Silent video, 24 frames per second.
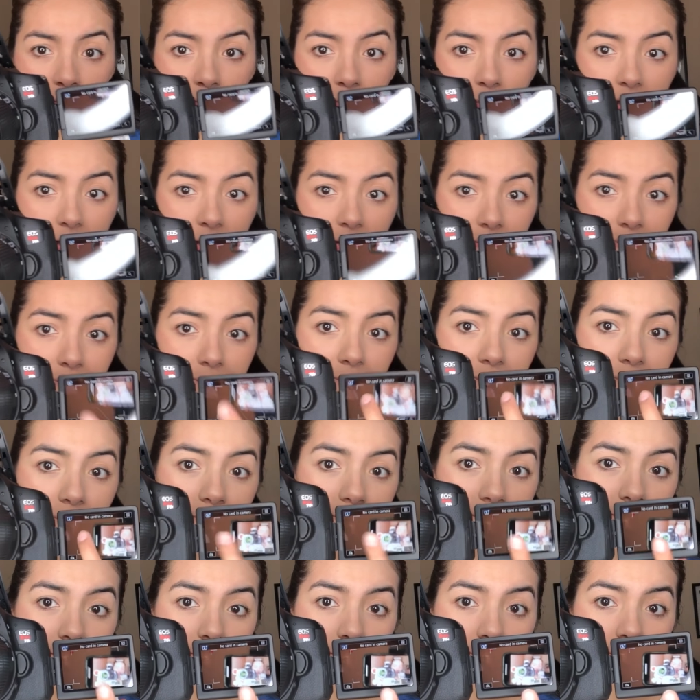bam.
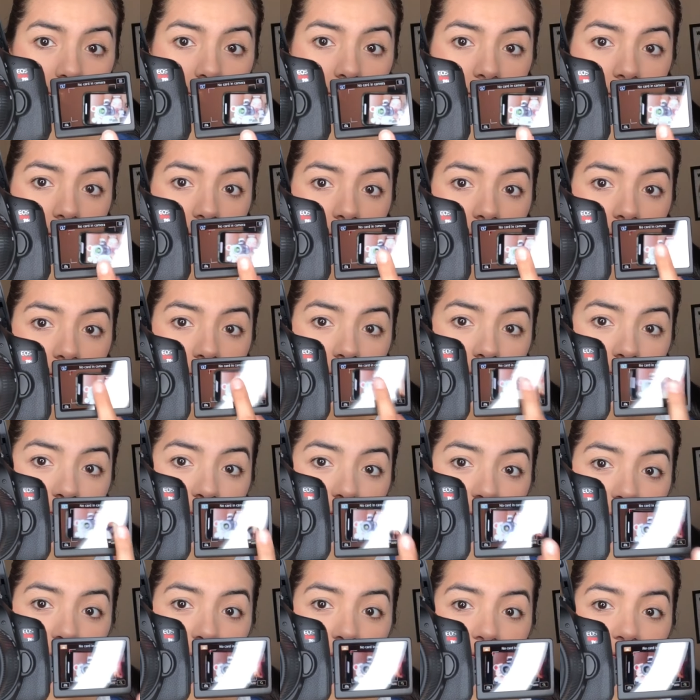I want to
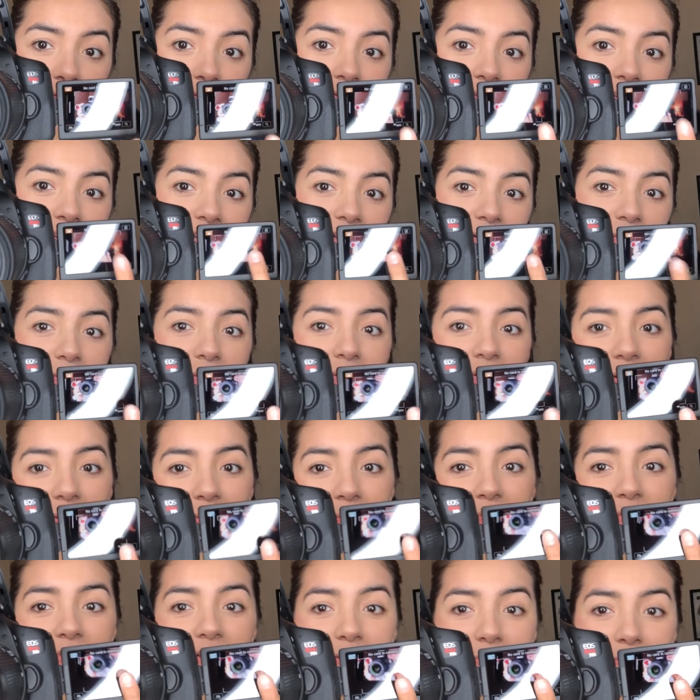show you there on
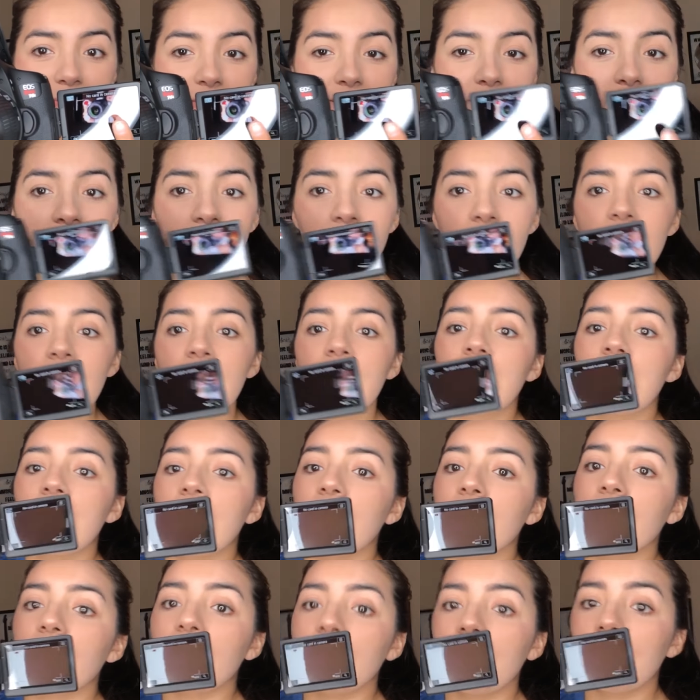the demo.
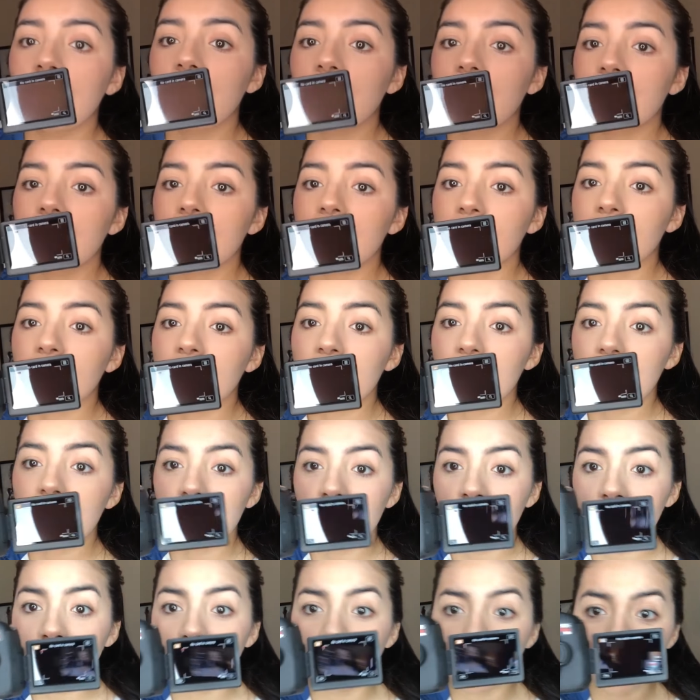Okay, so let me turn
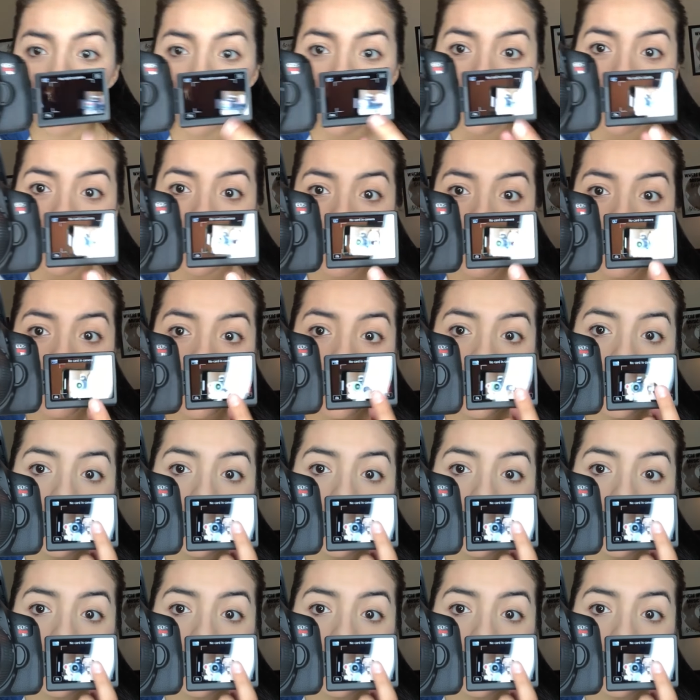on my ring light.